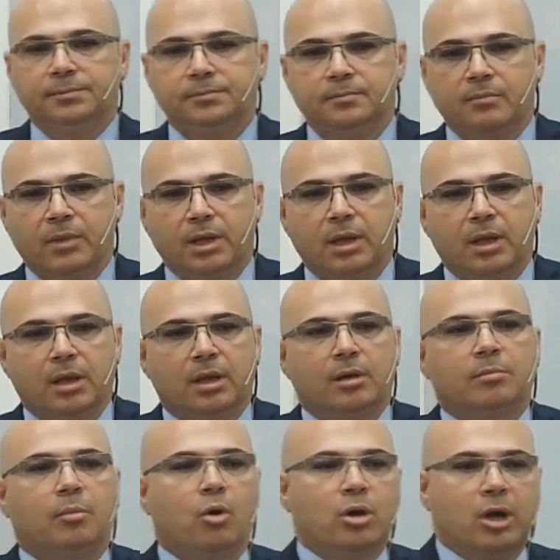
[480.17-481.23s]
the
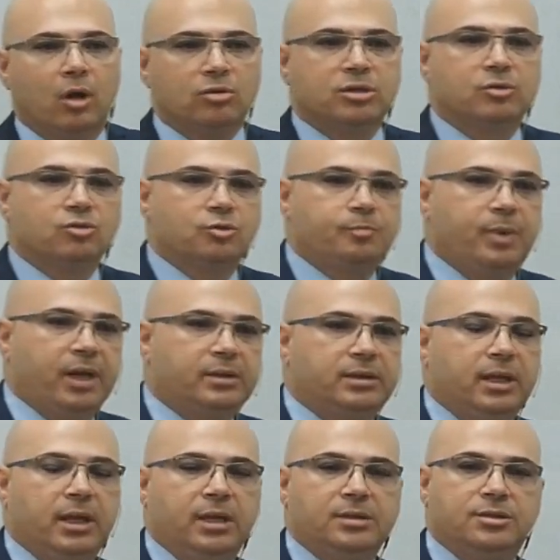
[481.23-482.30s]
distance was,
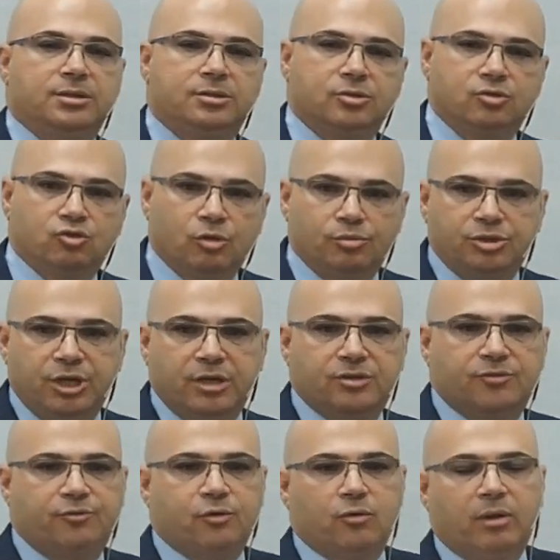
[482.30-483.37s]
distance was great,
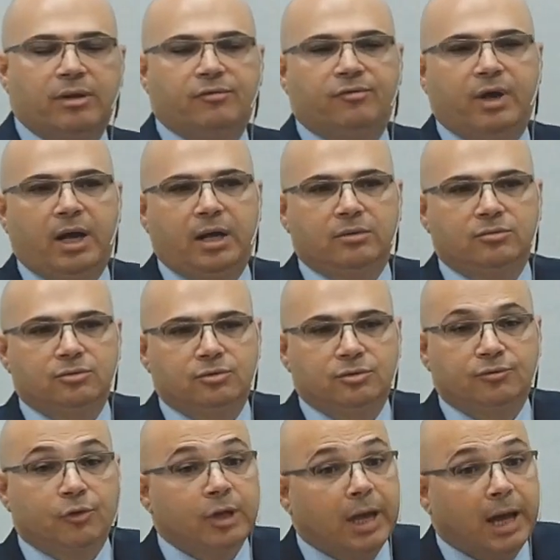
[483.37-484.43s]
and because of the
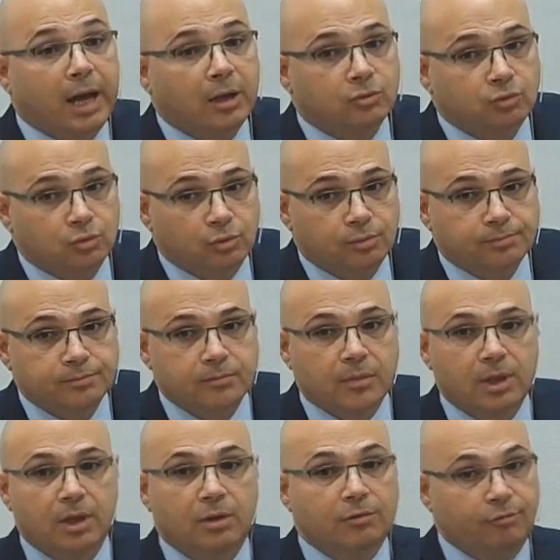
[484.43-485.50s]
belongings that were carried,
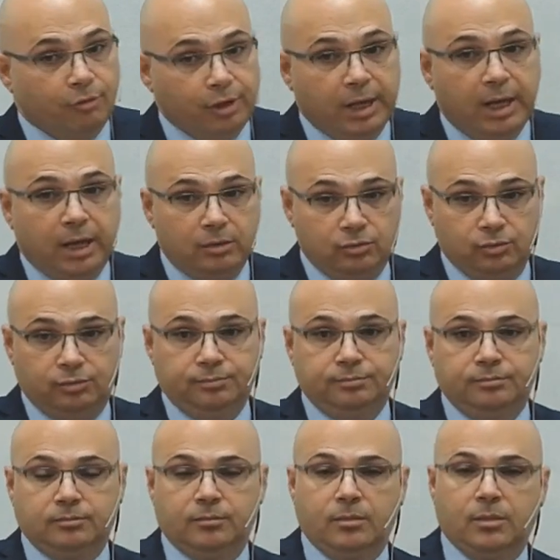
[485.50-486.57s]
it was
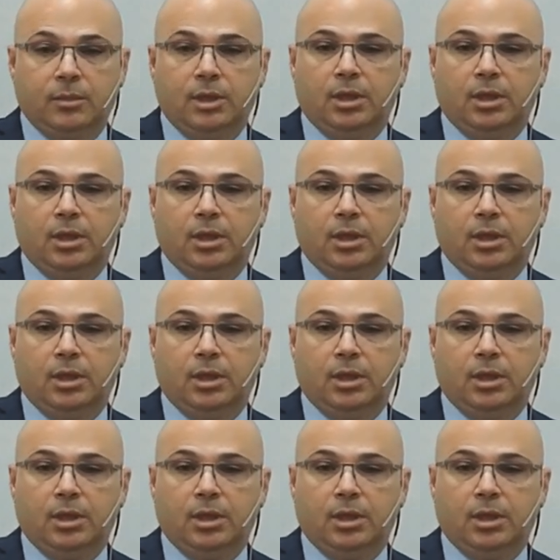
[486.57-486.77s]
arduous.